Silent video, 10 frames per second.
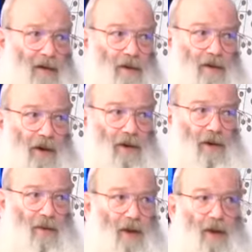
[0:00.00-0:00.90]
in their New
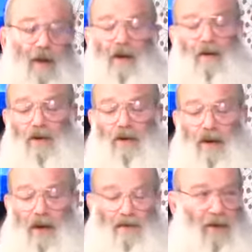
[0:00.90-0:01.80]
Testament, mm-hmm. which
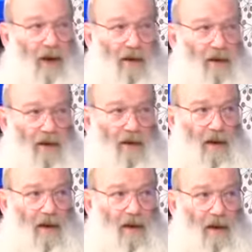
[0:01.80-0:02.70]
are not found in,
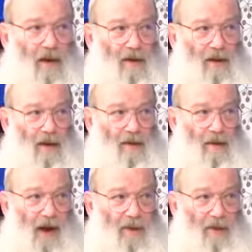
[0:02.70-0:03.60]
in uh, the
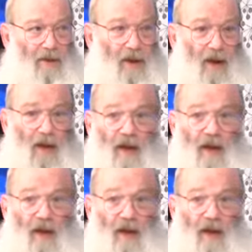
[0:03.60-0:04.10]
other Bibles.